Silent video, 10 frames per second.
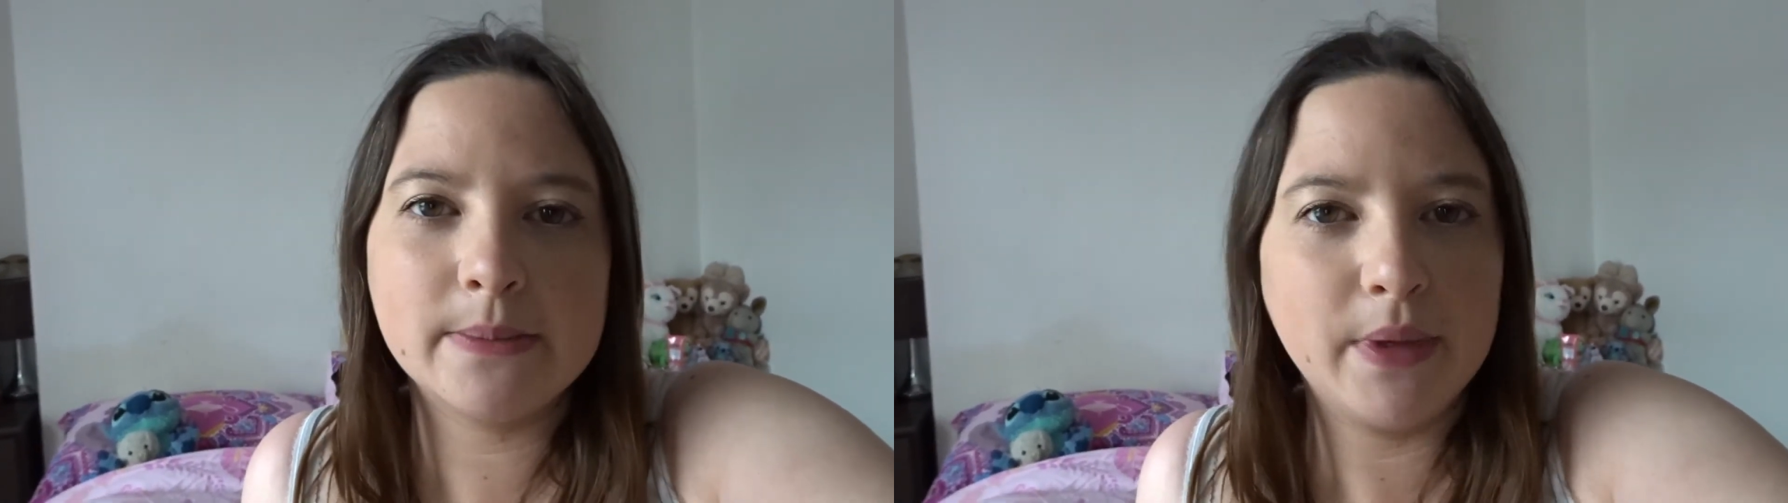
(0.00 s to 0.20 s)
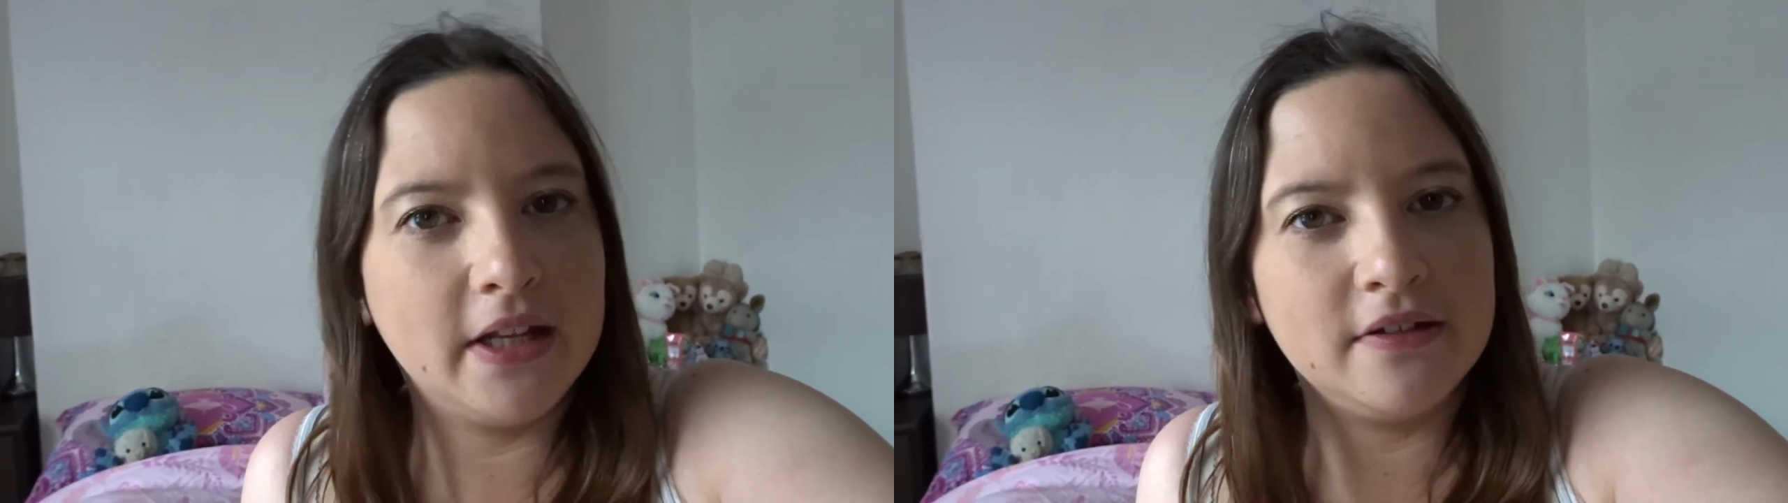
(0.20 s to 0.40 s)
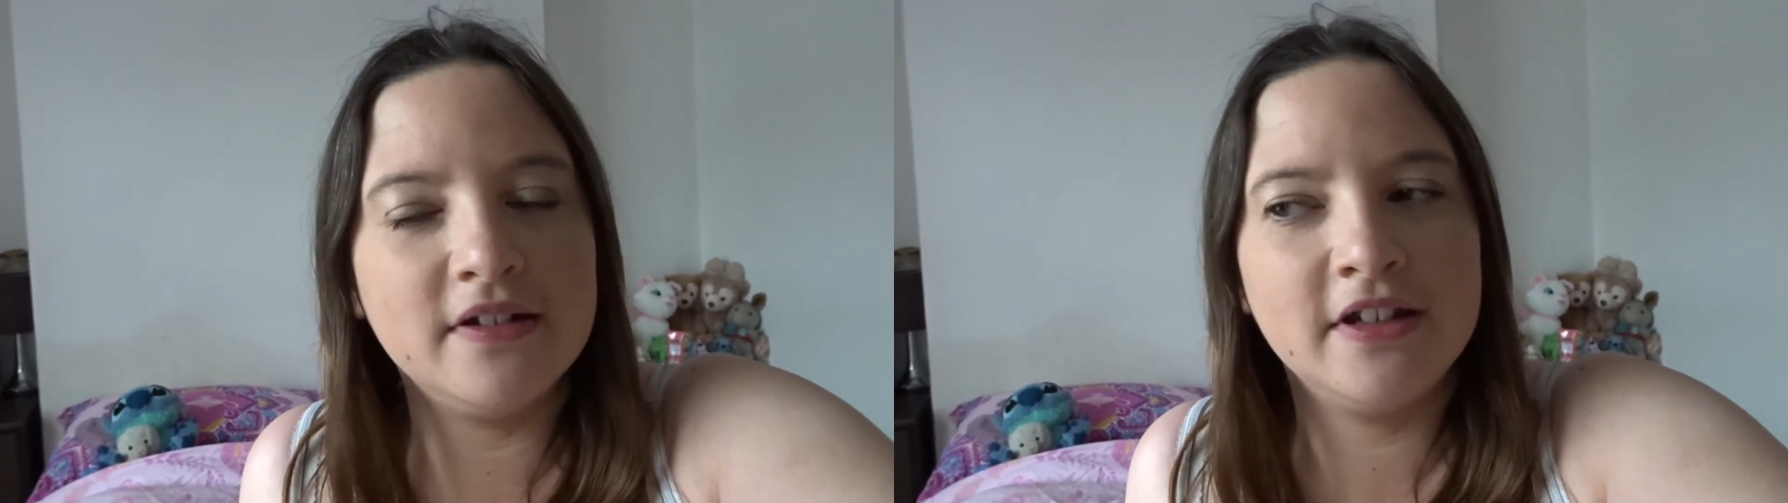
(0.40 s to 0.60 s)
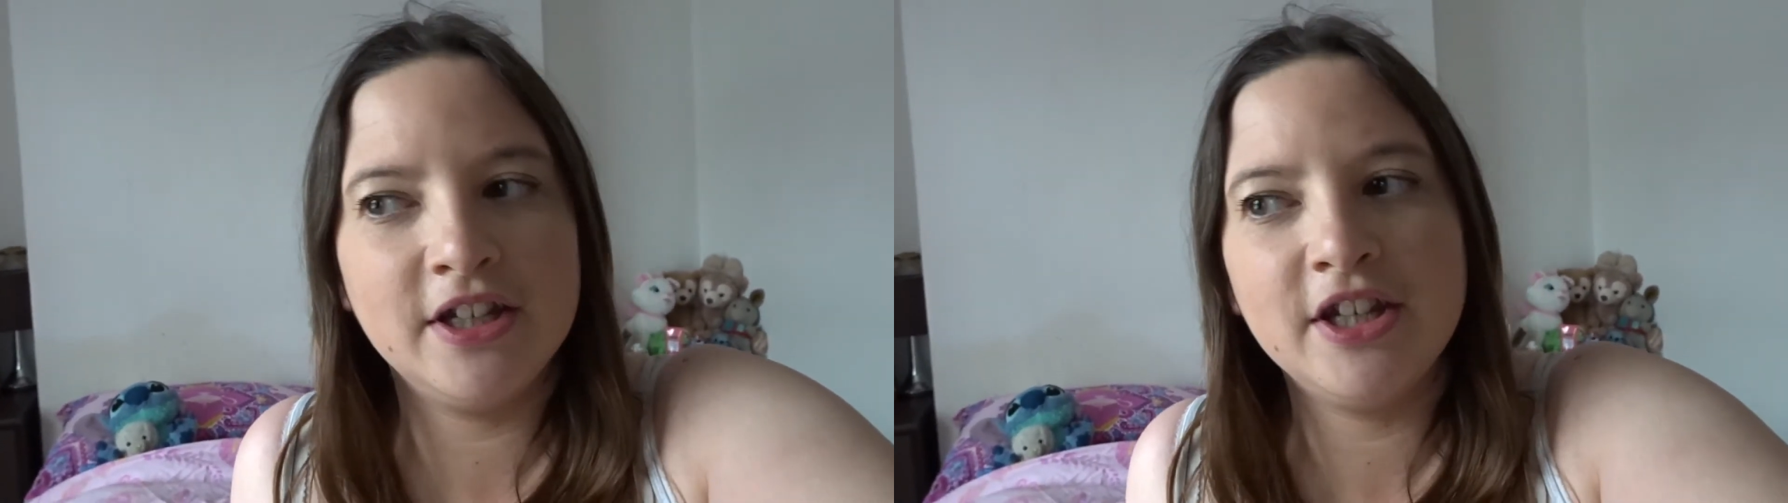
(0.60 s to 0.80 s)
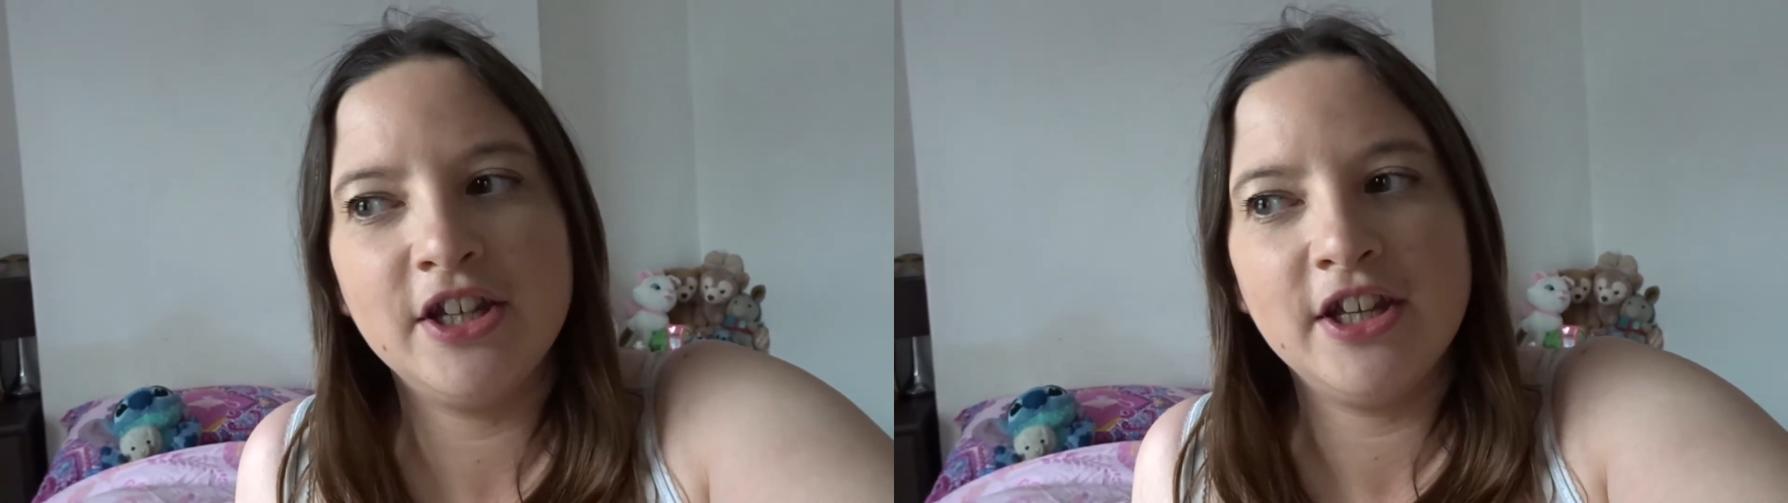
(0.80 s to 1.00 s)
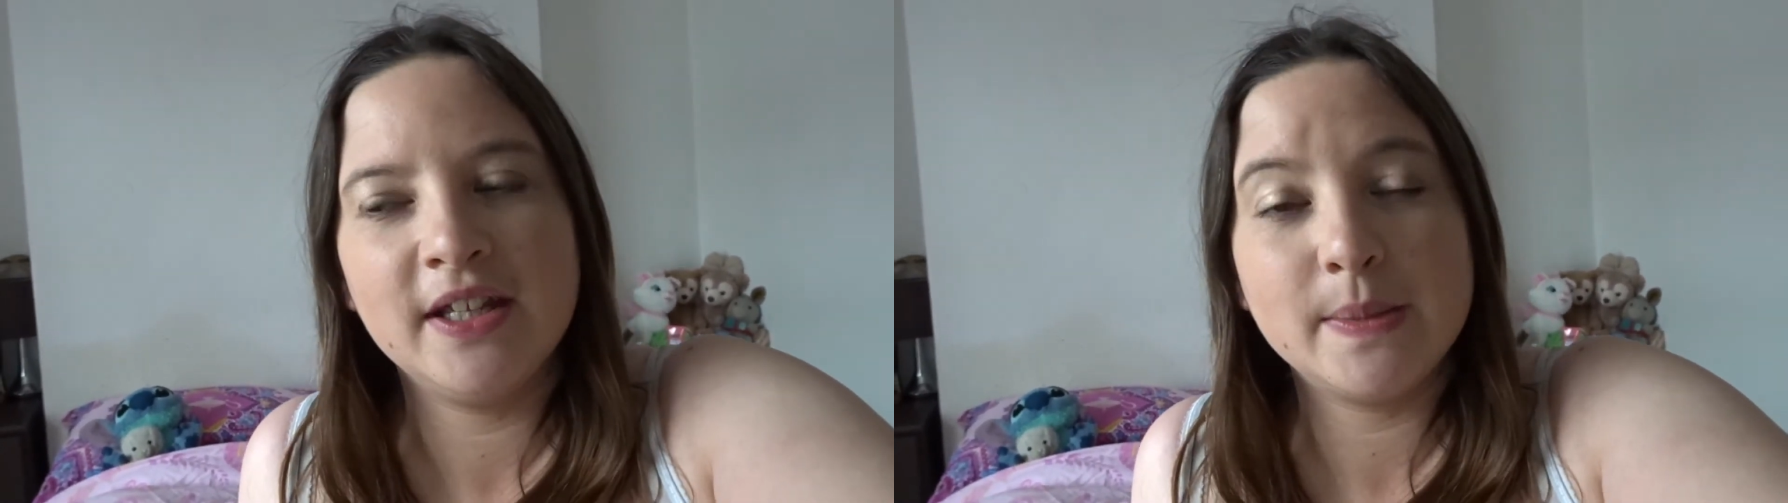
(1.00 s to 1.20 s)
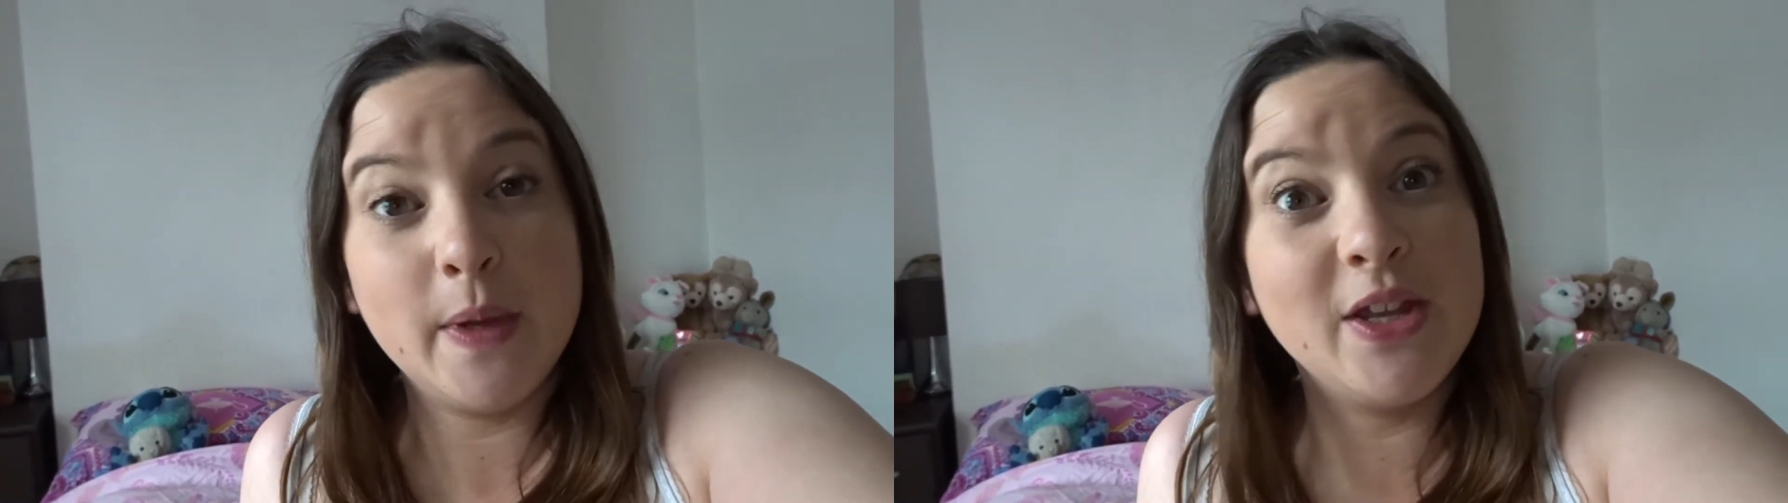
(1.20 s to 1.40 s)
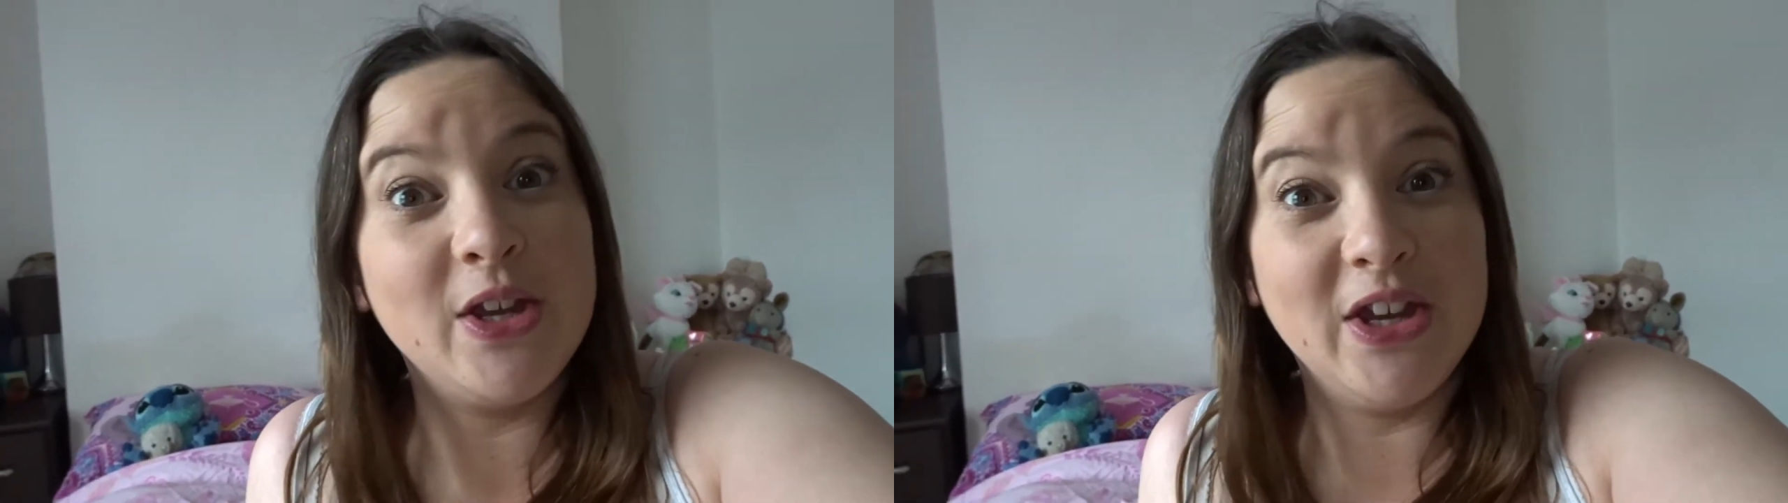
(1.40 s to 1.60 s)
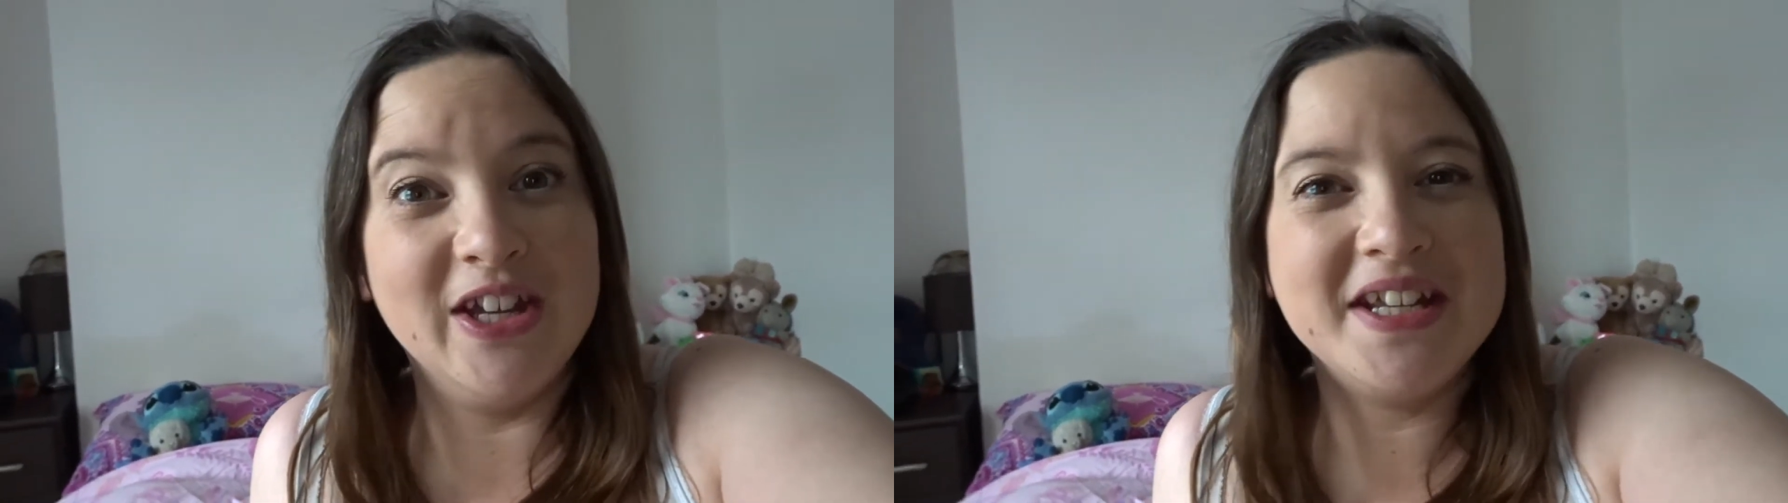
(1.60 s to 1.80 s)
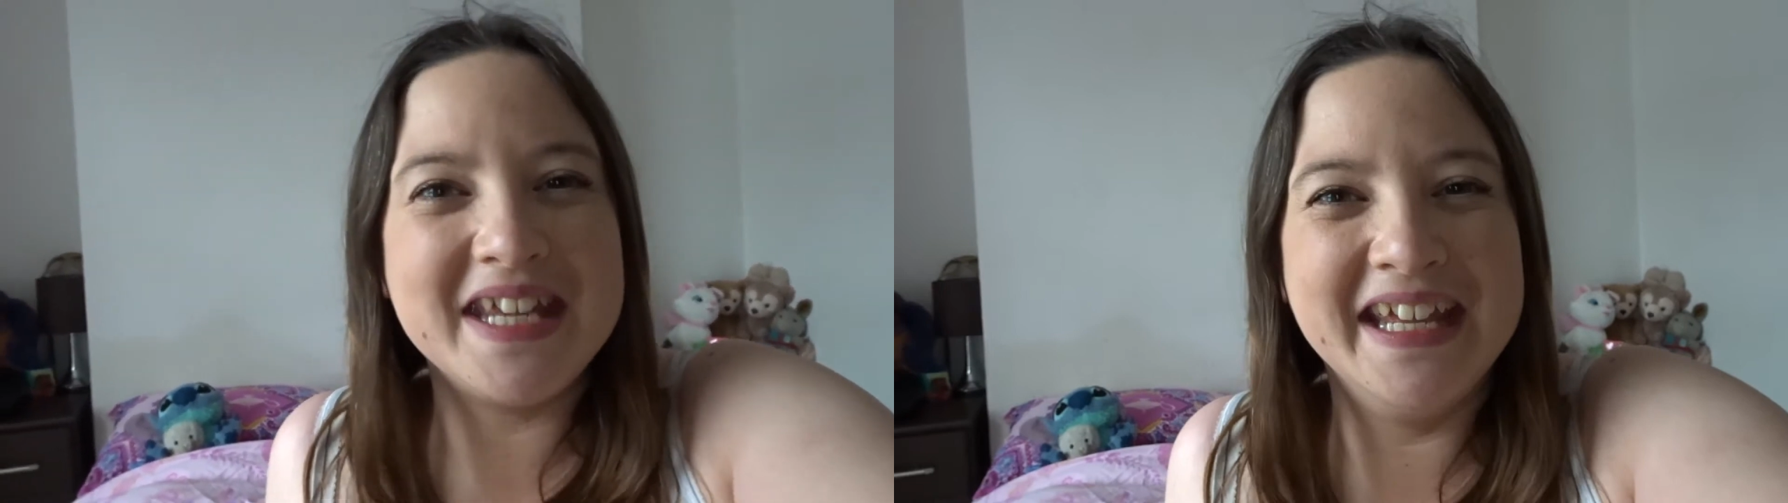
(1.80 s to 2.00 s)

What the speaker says: been good.